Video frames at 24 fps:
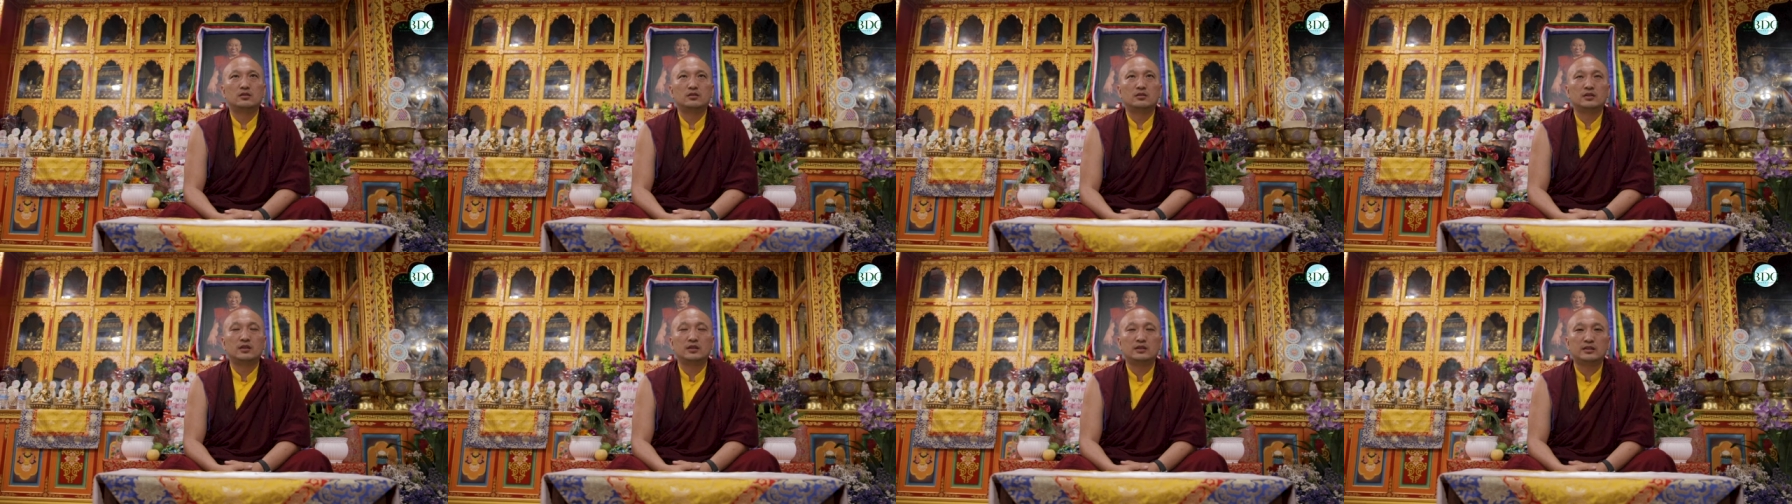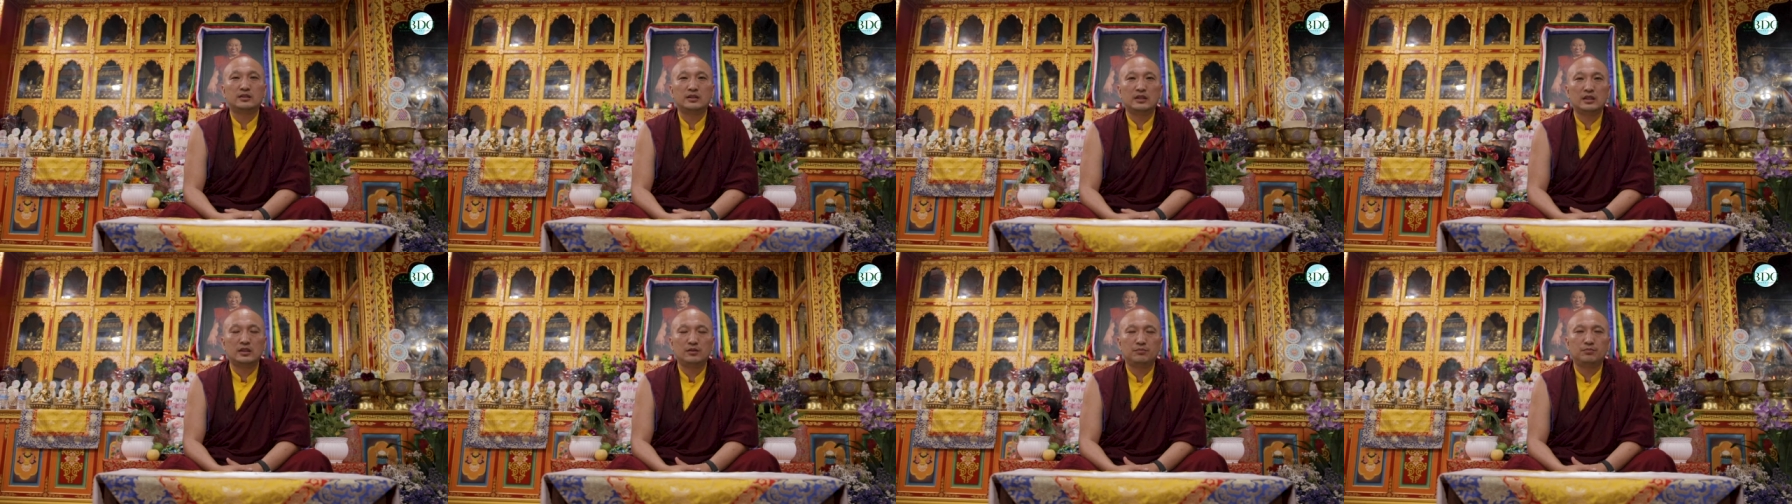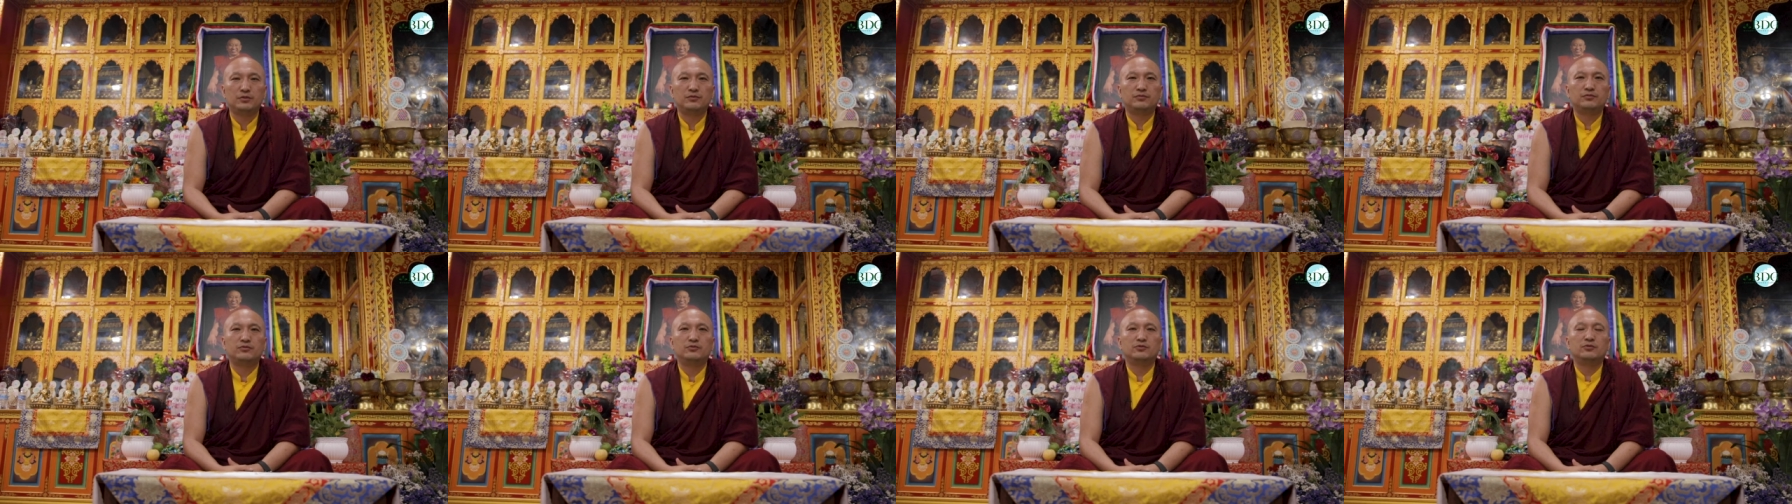the day
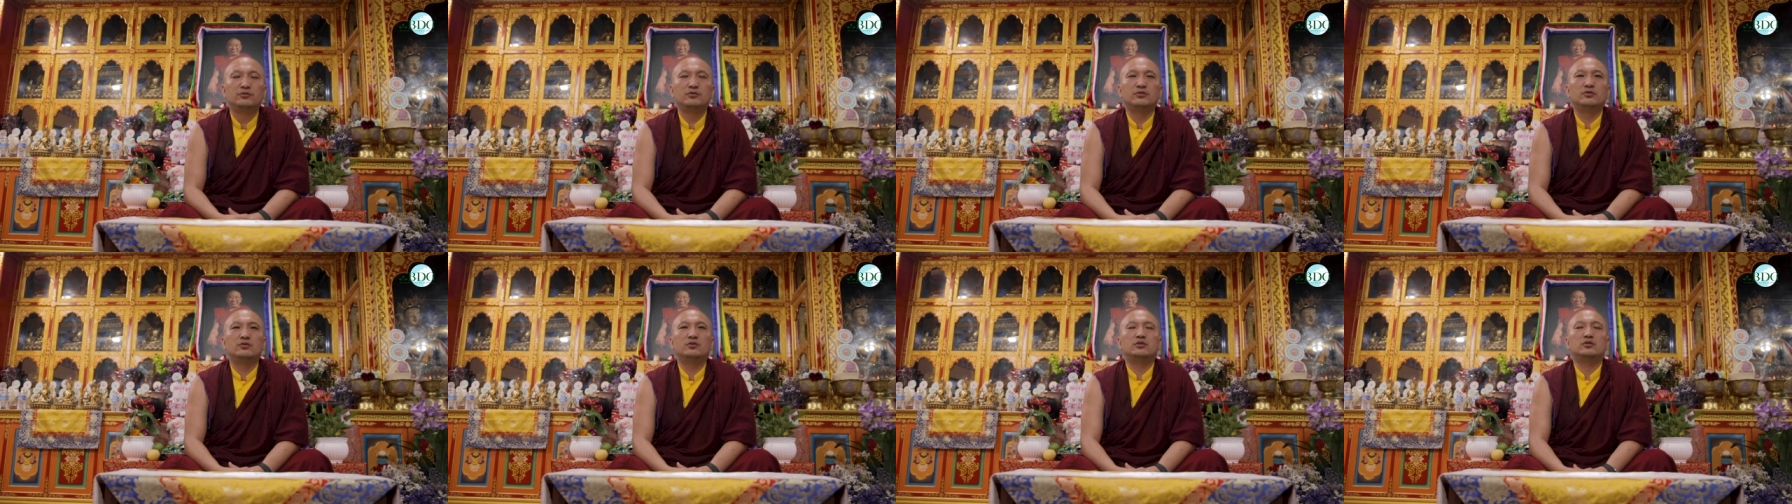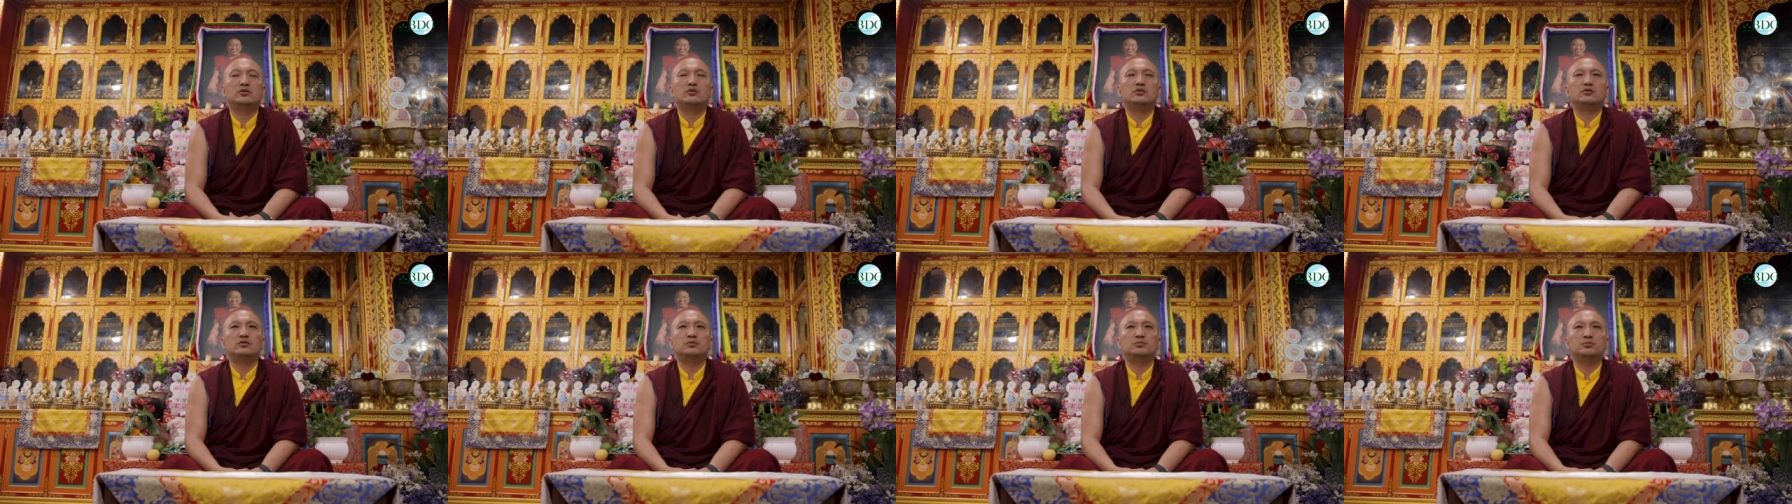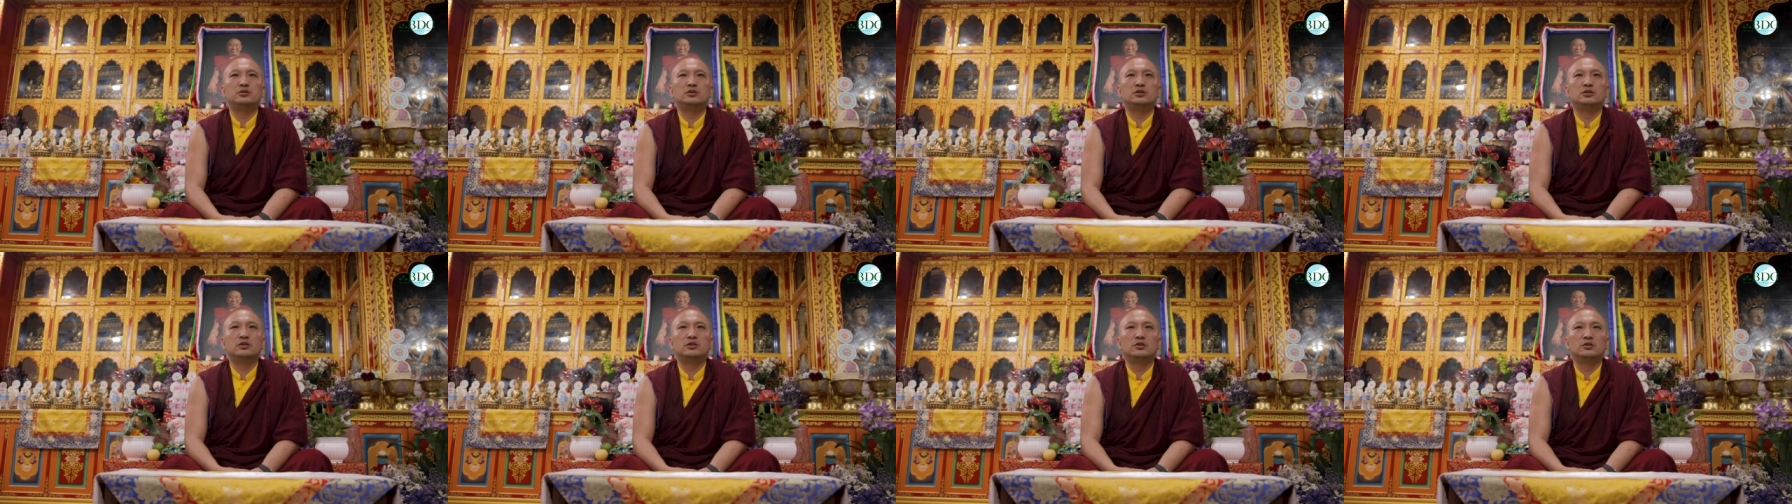before
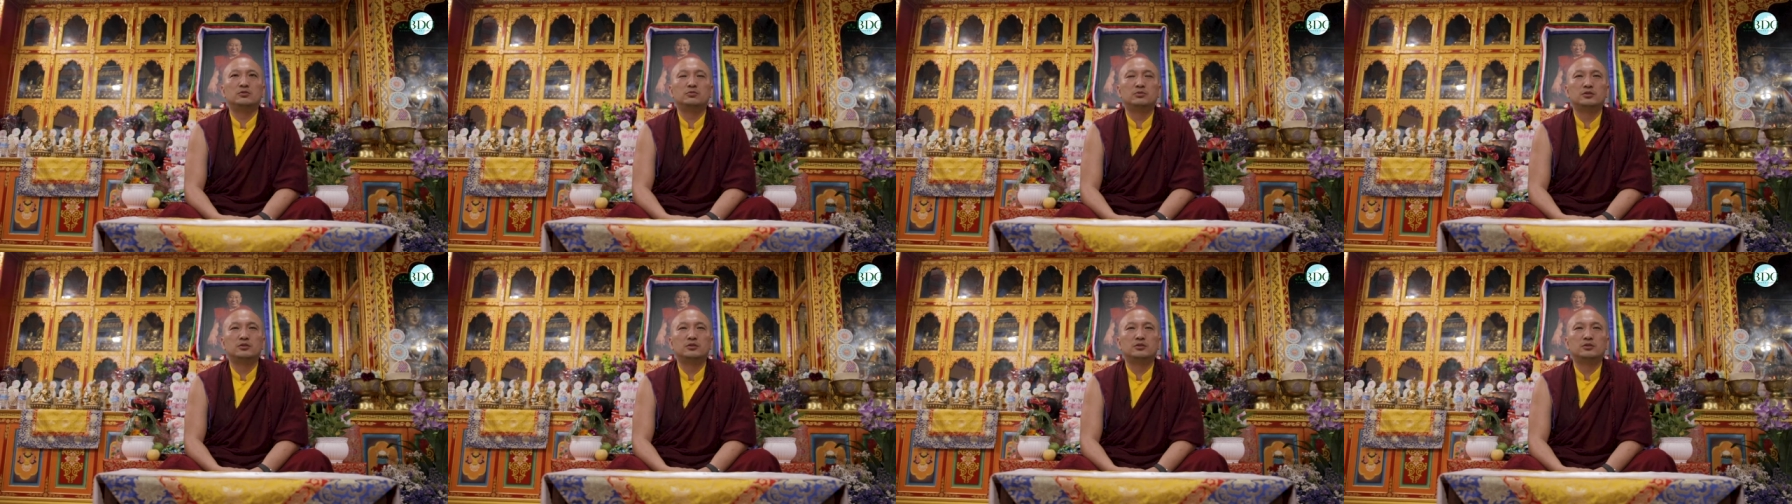Rinpoche